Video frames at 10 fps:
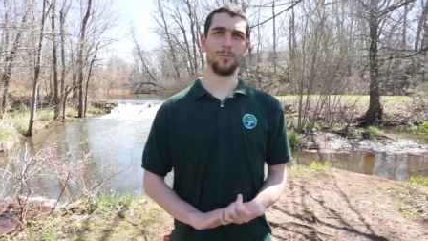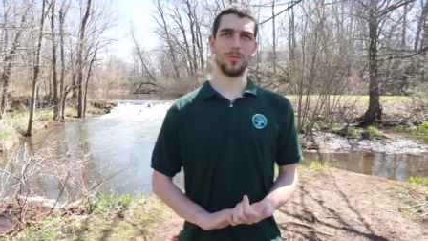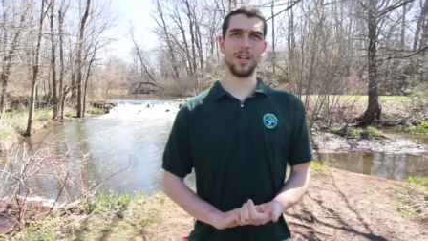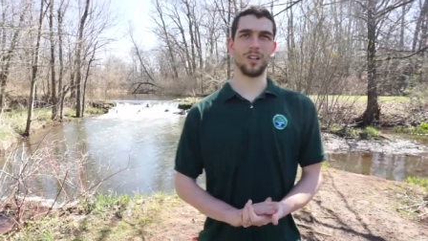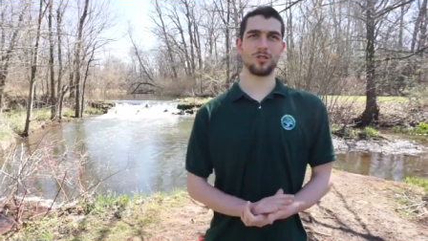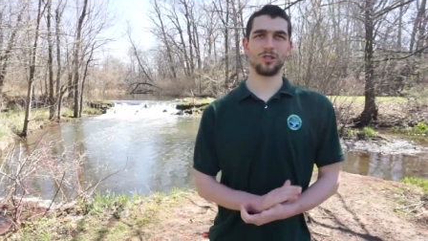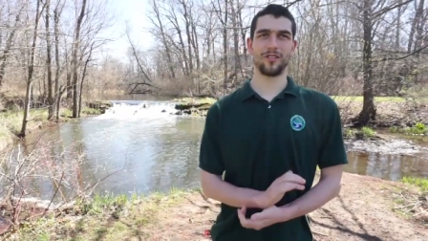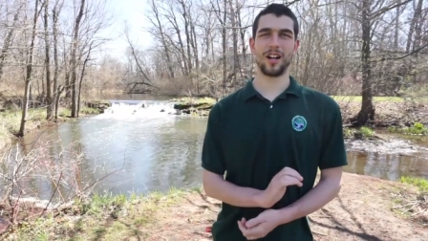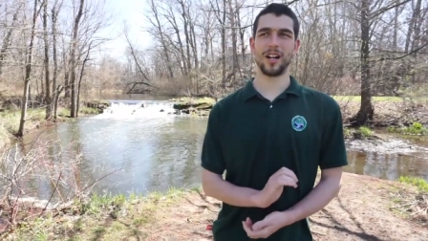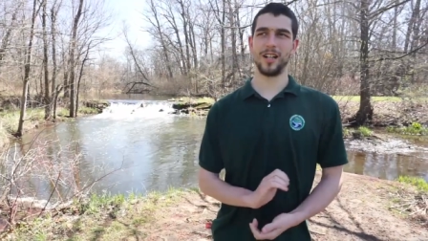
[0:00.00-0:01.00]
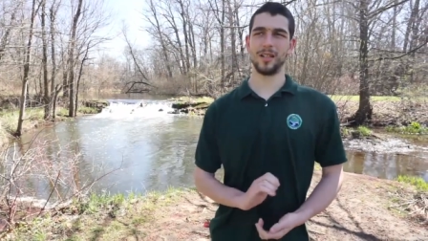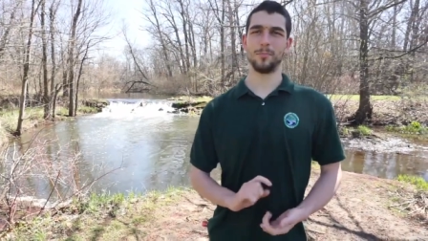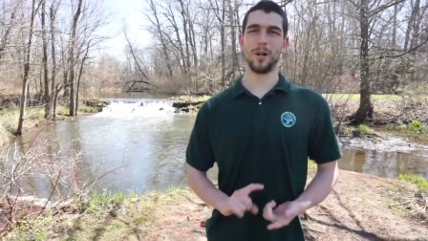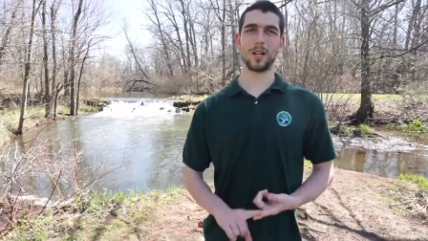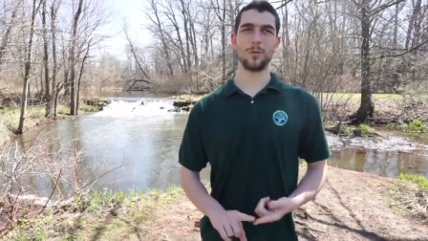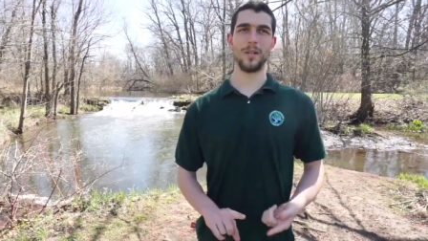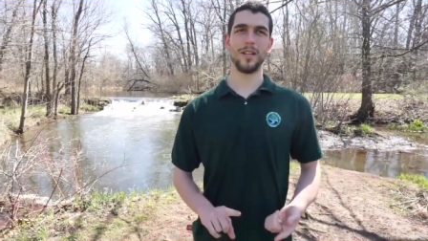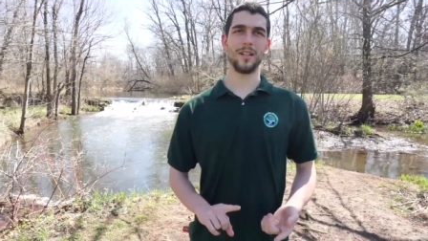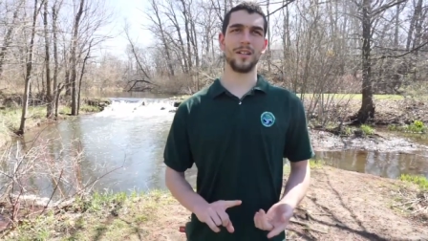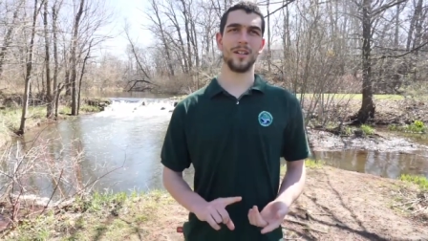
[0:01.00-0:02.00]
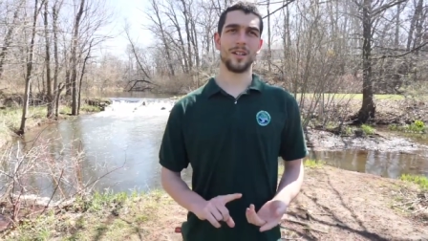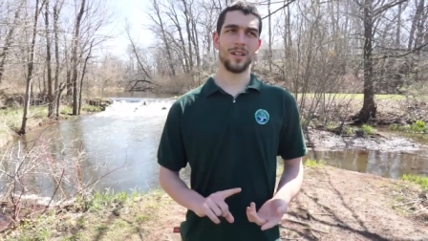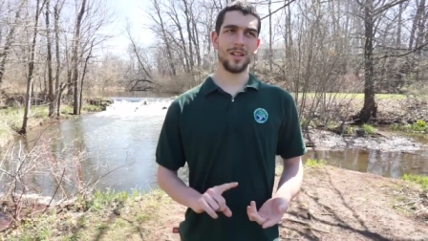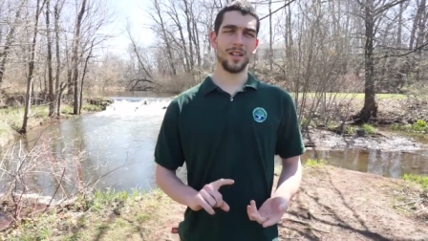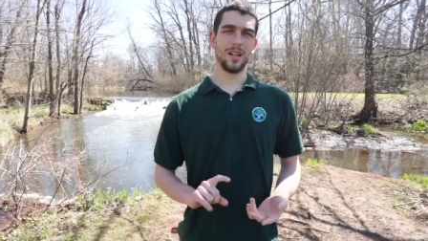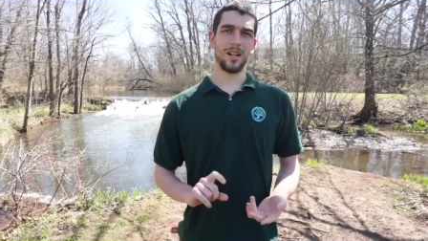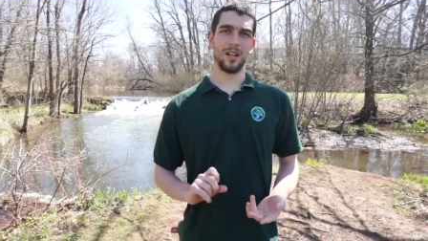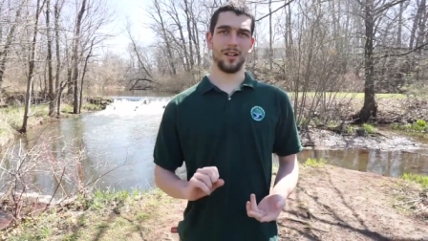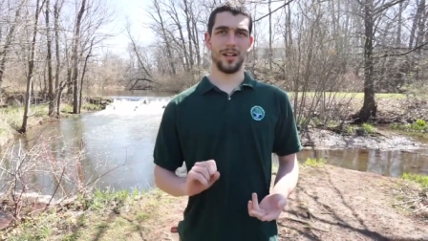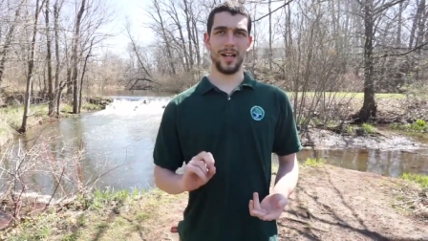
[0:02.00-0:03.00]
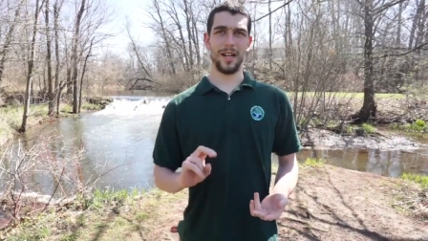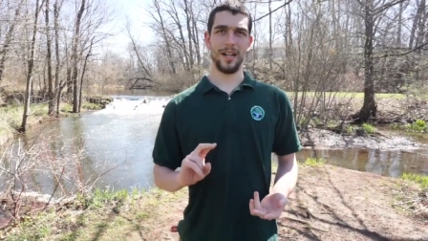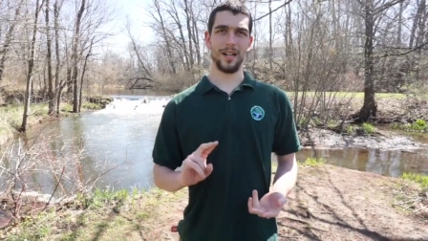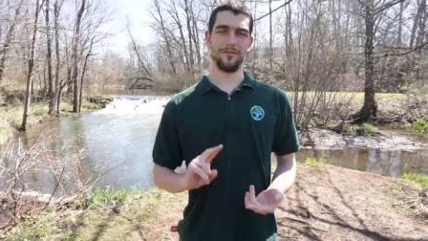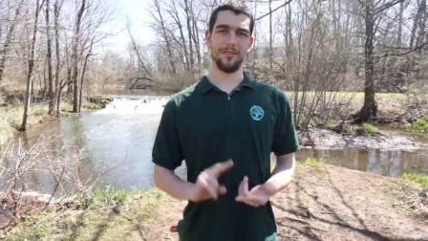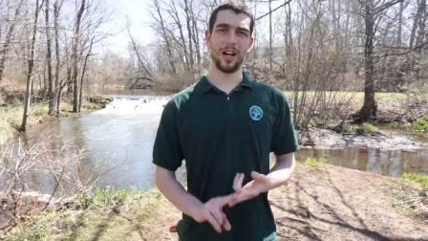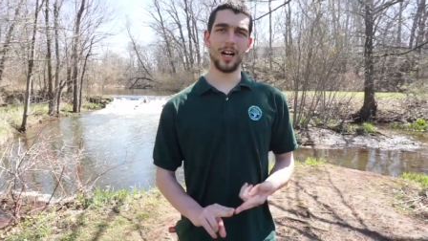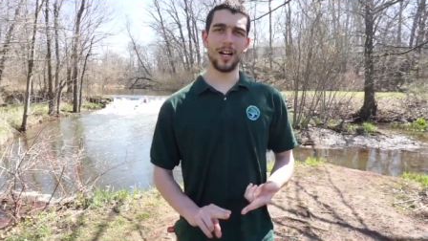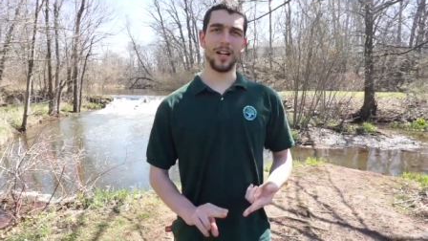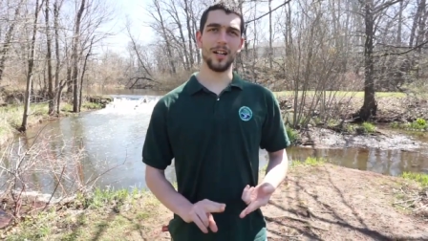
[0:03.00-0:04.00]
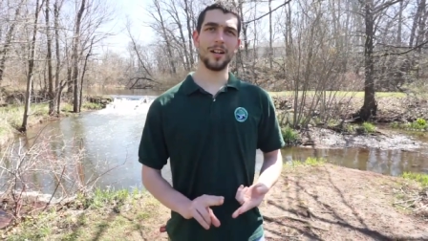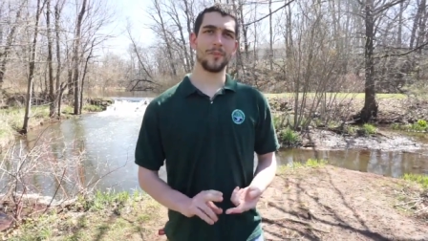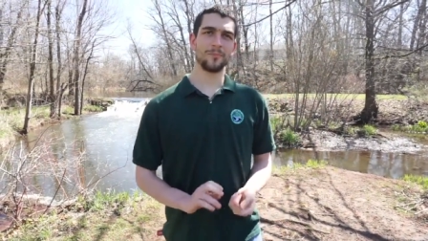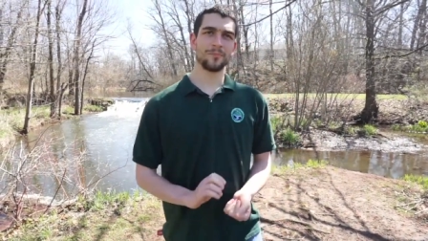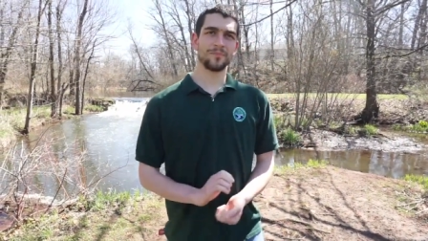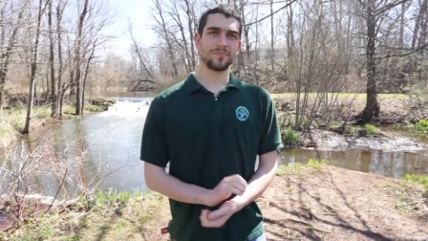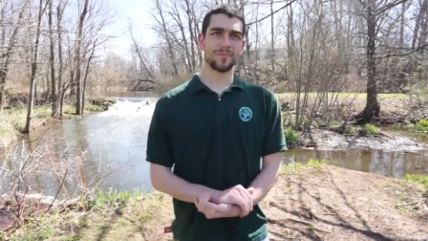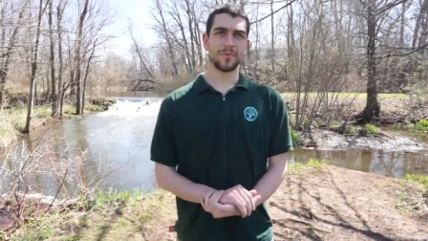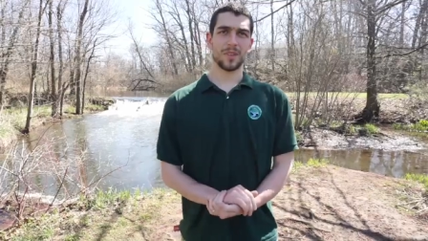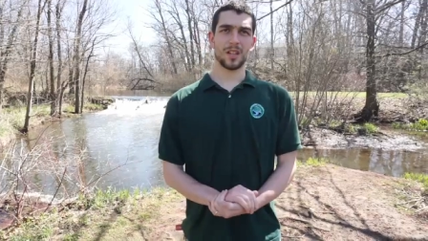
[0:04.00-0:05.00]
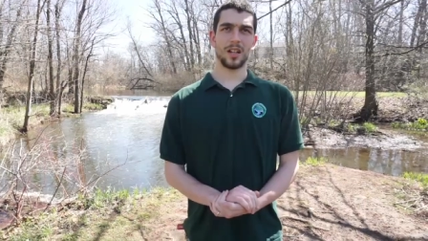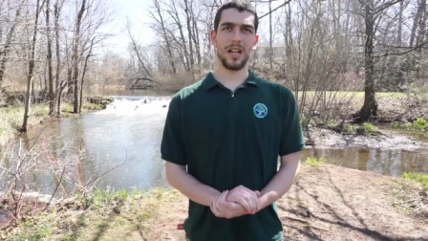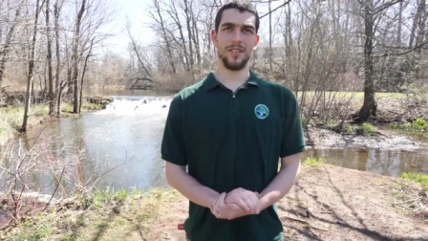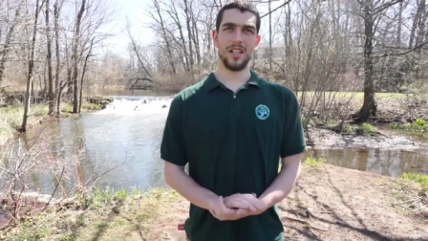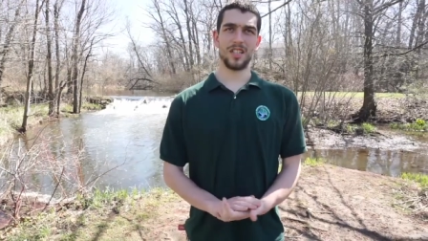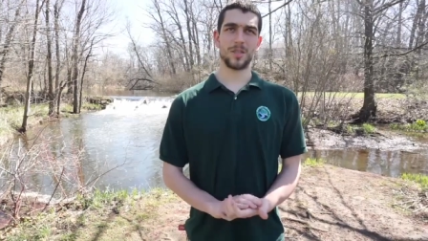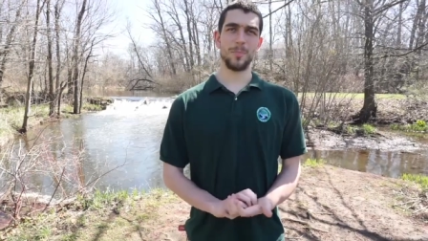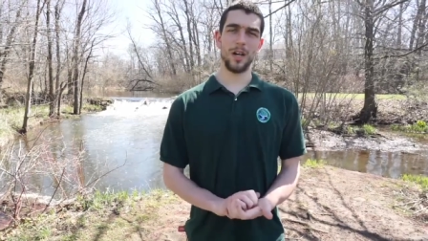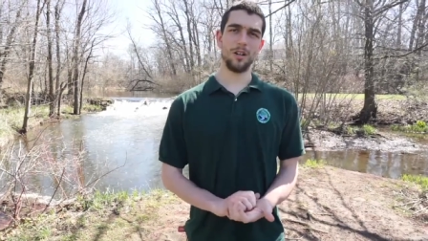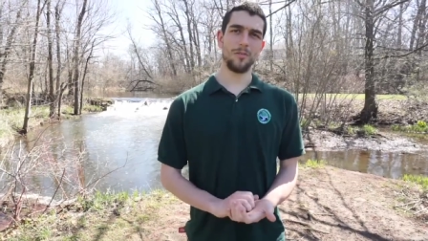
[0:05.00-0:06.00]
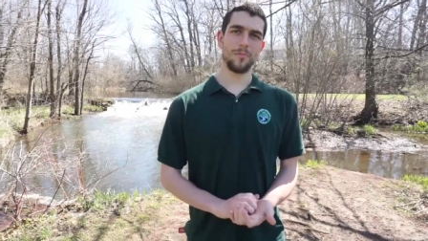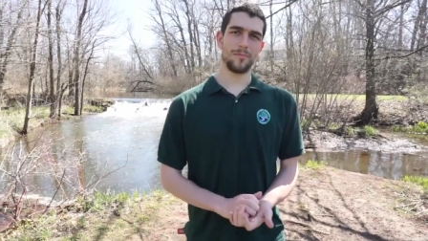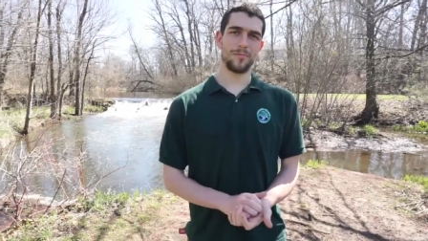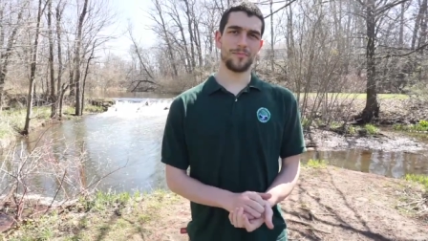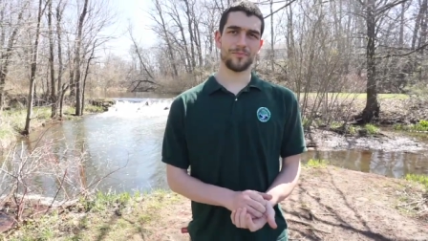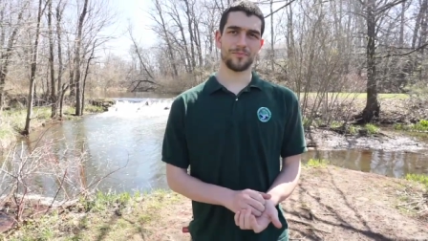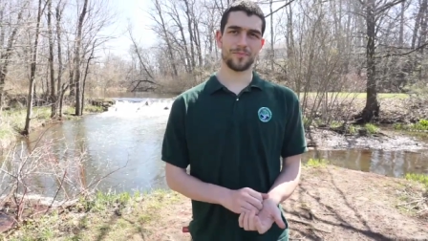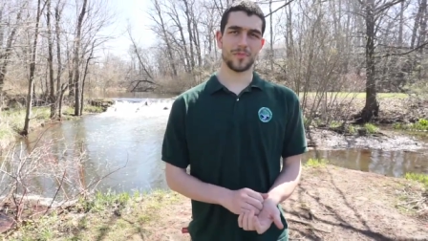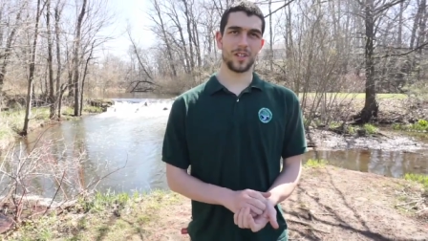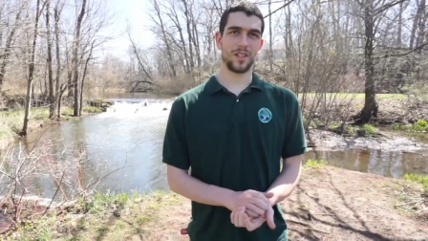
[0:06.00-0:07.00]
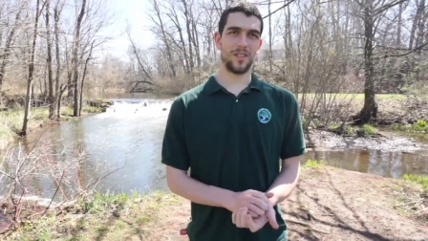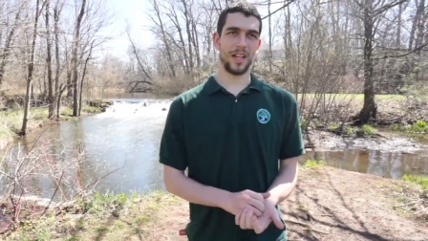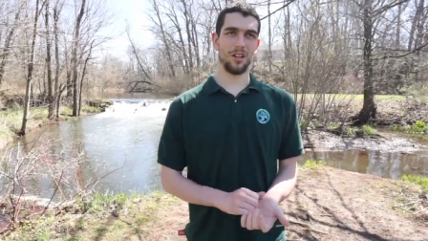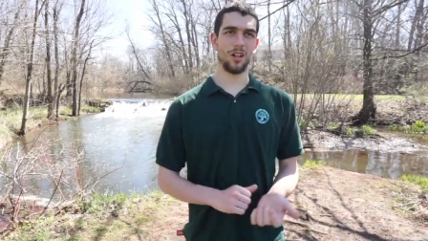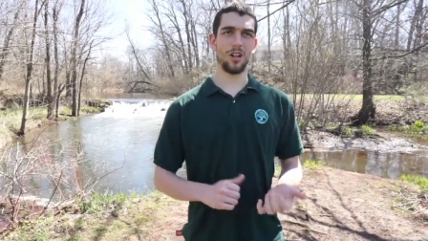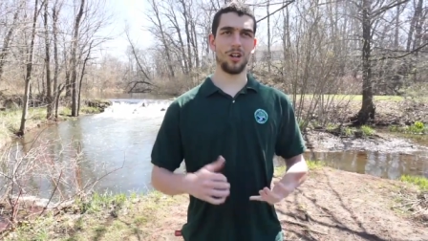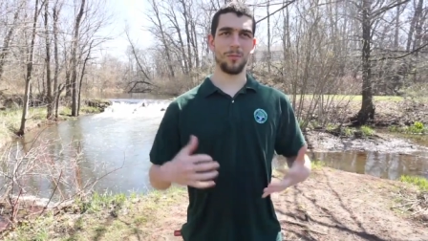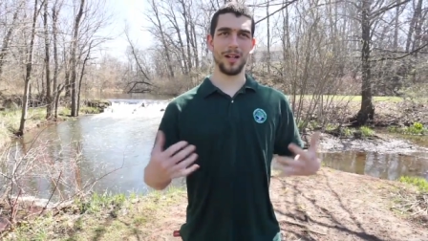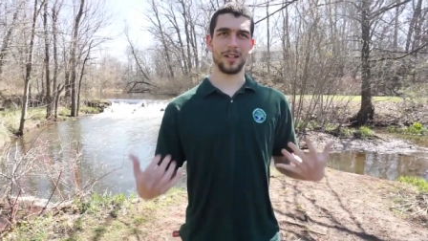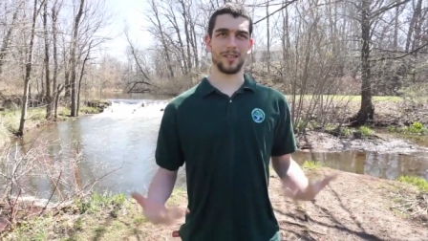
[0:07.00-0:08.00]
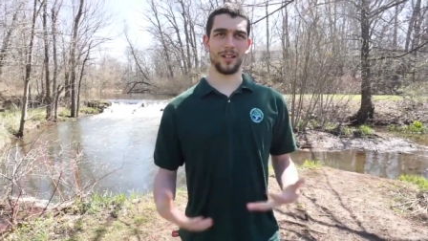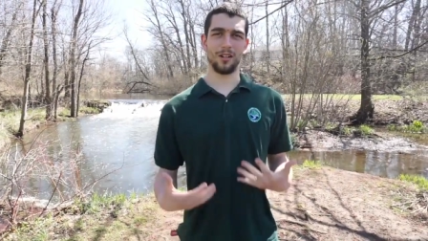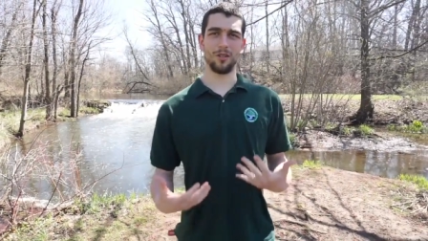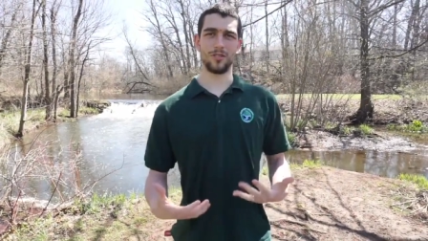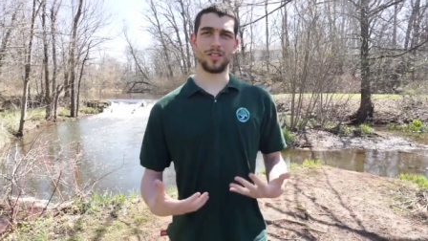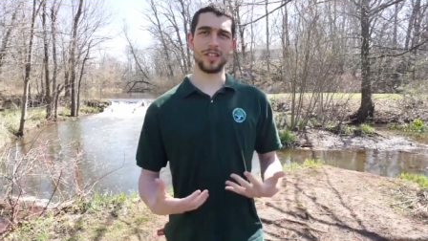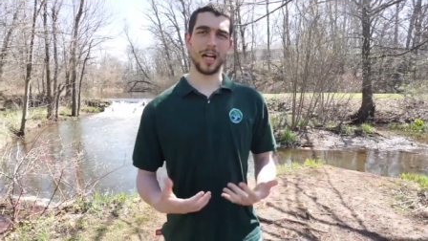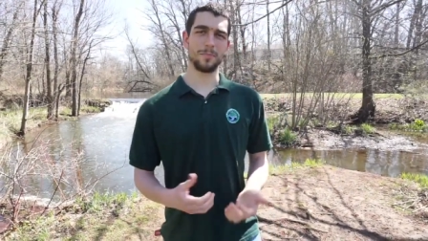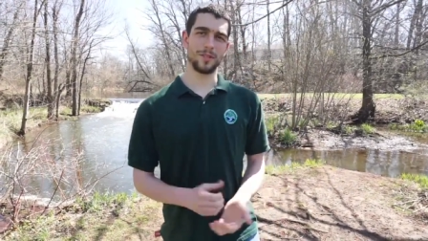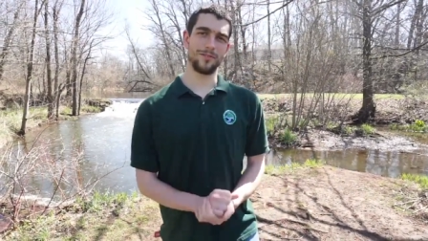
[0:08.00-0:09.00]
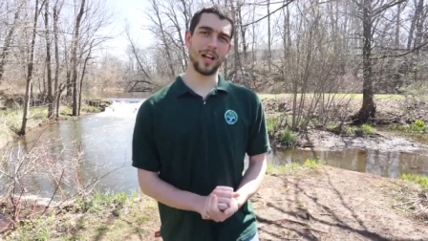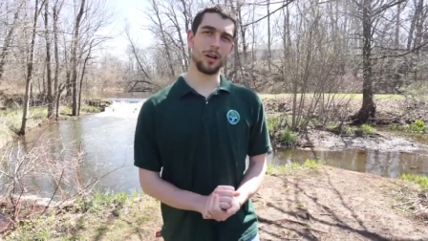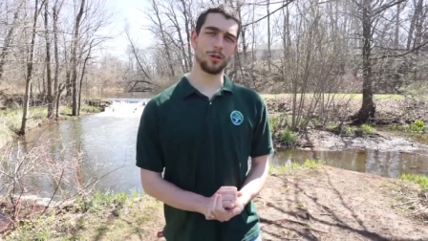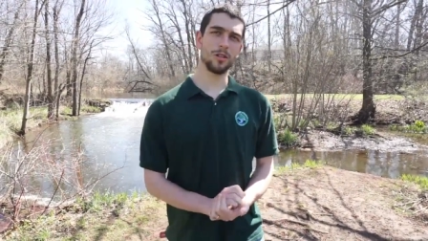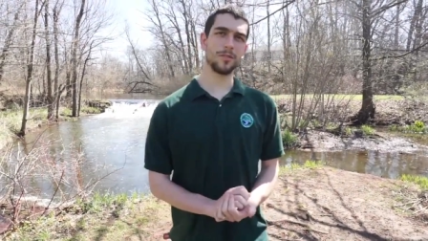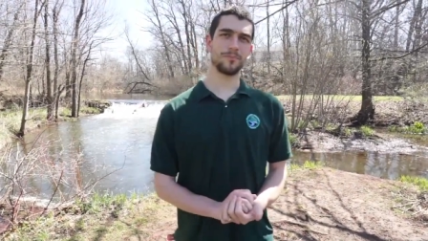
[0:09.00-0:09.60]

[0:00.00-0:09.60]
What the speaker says: We also grind buckwheat and rye and then spelt. They all make their own types of flour.